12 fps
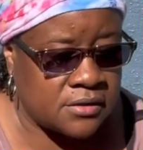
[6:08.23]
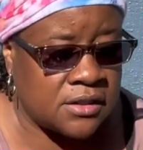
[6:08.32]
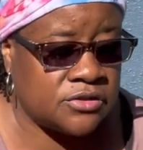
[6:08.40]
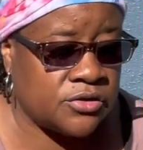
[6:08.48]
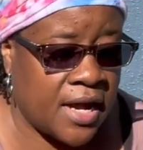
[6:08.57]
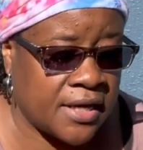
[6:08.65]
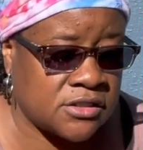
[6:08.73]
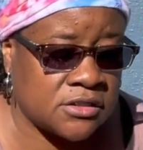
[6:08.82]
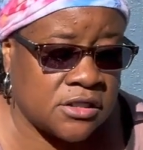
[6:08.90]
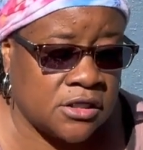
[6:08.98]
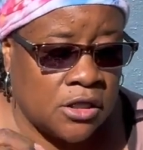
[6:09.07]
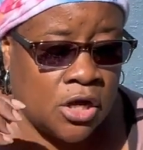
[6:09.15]
these are
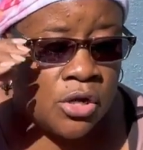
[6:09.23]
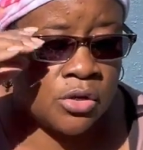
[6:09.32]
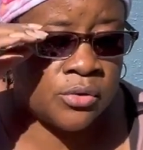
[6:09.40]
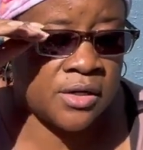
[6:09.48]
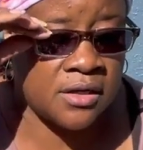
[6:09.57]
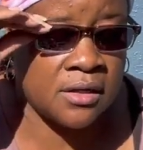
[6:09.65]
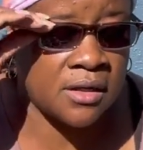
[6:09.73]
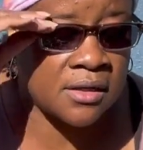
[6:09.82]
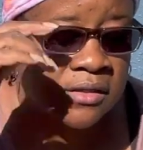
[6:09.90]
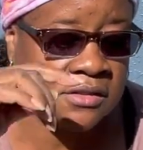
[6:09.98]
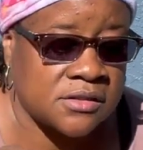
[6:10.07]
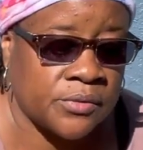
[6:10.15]
actually coated, and
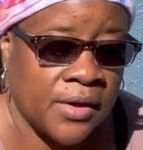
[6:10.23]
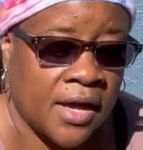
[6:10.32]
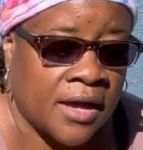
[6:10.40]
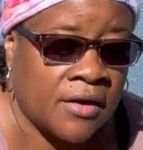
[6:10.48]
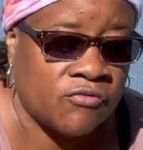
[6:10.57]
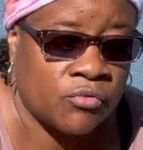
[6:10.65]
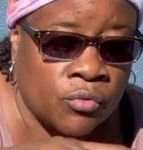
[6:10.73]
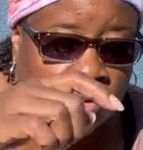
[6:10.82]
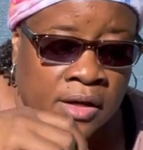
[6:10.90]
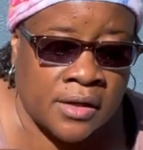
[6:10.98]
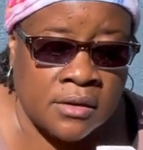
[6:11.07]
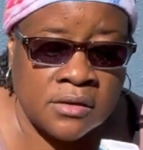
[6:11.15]
let's see, we have
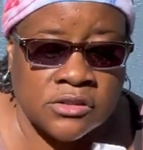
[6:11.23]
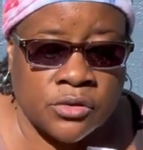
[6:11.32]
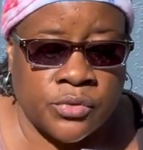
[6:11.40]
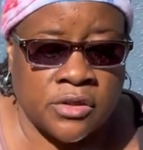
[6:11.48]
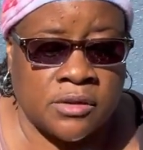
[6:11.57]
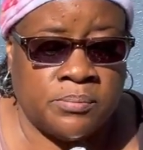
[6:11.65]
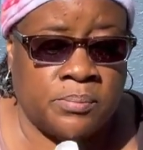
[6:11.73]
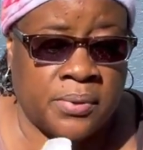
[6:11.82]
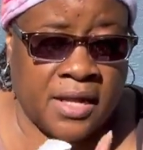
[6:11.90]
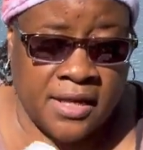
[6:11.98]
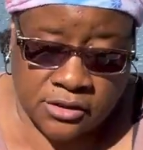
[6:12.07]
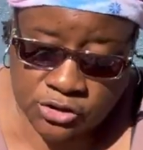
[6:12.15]
1, so we're gonna
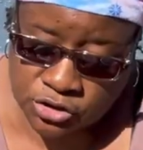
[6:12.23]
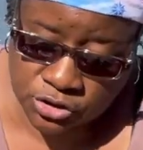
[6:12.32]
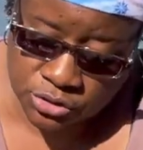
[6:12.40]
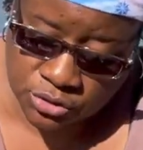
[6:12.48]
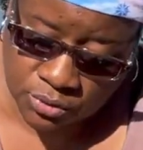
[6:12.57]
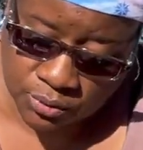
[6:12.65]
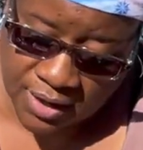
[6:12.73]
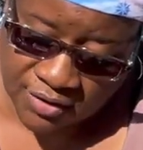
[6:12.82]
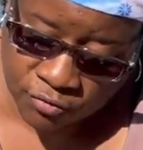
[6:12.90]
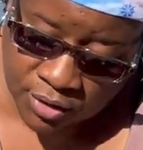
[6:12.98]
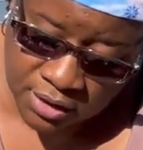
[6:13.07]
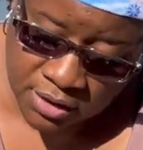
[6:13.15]
plant 2. We have
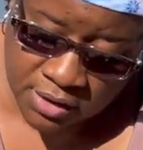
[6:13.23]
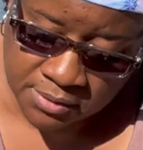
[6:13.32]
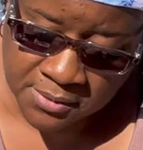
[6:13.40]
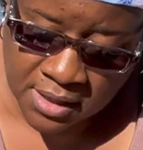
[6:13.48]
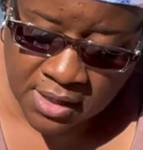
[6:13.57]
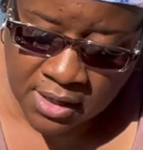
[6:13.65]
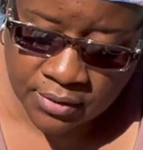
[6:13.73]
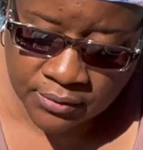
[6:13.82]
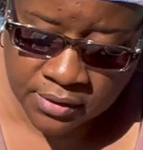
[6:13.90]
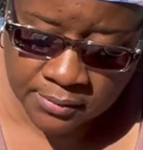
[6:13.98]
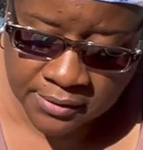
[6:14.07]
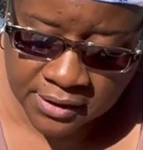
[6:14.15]
1 cup, I'm
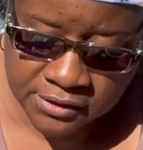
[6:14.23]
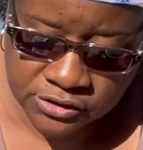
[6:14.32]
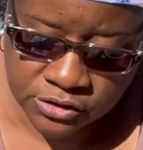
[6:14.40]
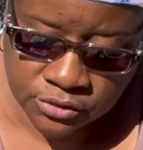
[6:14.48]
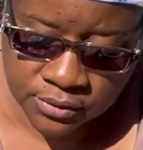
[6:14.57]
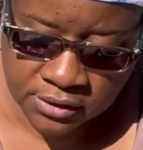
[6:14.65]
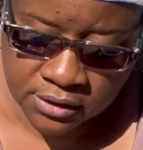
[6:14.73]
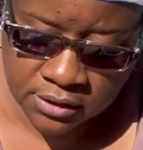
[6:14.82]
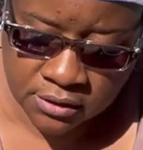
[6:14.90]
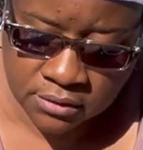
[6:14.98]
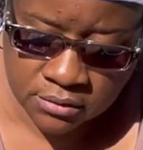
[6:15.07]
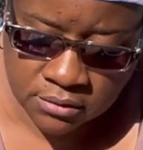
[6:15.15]
gonna plant 2 in
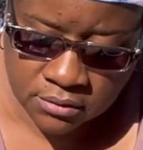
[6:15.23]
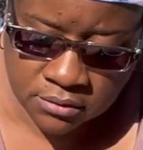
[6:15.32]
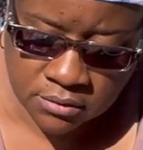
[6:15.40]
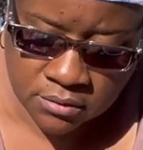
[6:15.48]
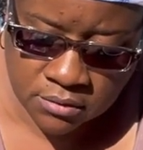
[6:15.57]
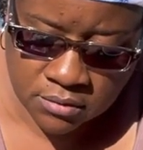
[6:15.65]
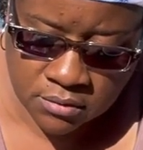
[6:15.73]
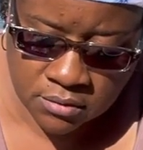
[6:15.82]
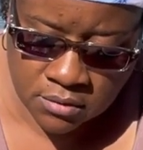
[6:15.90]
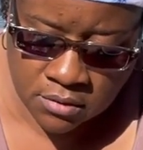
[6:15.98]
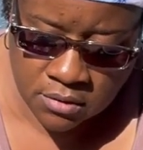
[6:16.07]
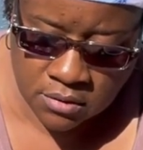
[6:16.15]
there.
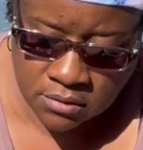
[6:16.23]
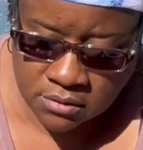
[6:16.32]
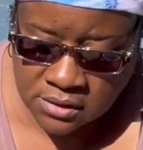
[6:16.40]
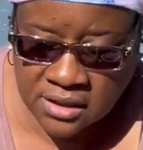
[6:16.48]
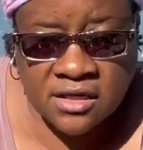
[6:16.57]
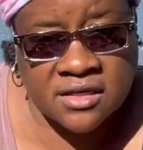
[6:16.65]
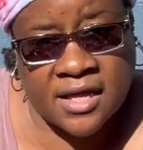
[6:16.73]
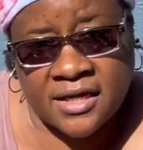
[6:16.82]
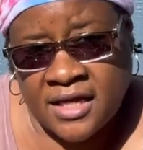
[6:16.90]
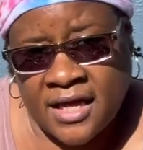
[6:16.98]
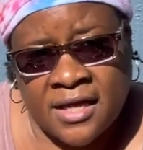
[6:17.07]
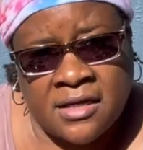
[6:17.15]
They look like
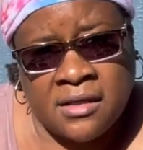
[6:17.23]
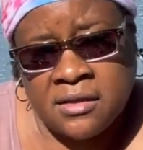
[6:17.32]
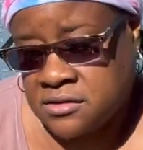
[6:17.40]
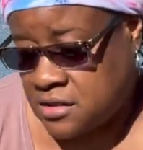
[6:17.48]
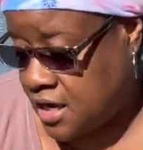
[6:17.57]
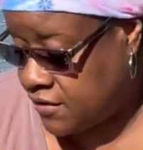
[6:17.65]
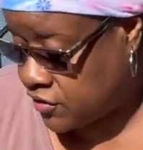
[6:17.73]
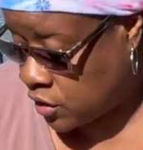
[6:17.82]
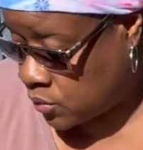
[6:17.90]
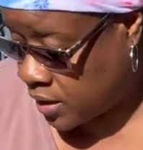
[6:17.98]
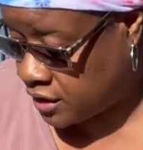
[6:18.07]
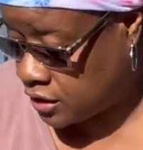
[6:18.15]
candy because they have that
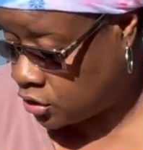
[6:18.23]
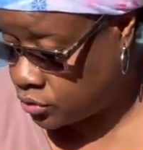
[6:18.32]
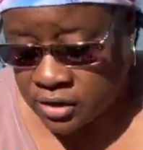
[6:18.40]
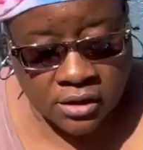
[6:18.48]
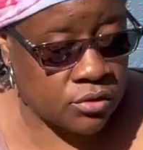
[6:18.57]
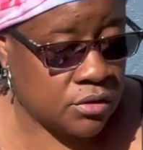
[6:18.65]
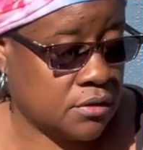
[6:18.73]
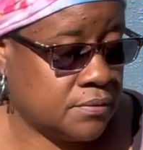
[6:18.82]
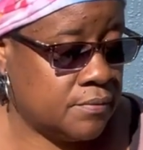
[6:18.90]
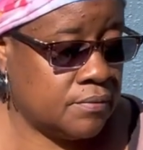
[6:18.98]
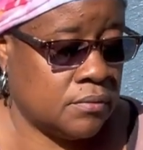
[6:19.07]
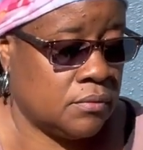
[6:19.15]
white coating on them,
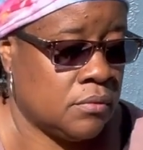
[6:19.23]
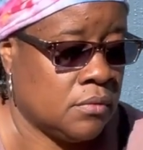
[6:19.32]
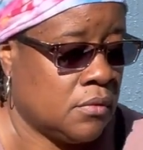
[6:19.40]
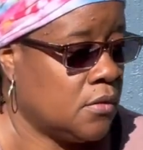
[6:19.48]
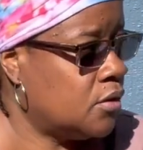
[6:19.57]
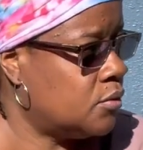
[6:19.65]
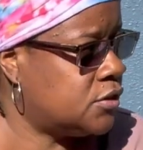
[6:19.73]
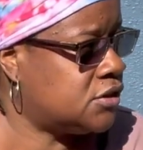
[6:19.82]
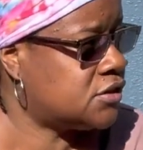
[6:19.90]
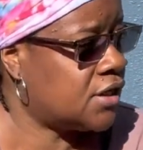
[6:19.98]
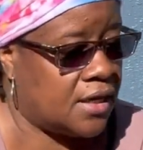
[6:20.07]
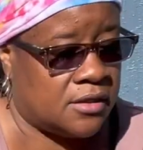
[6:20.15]
which is
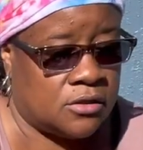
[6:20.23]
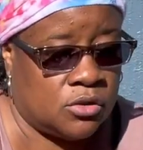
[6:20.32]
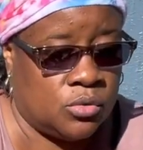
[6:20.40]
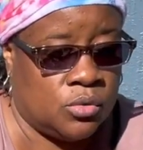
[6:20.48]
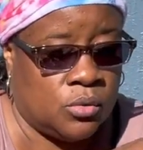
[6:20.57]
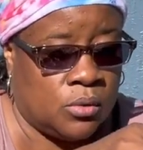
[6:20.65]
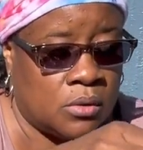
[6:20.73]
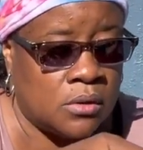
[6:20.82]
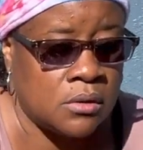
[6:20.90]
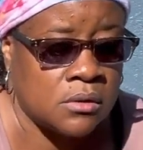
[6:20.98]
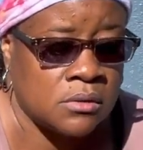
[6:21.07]
kind of cool.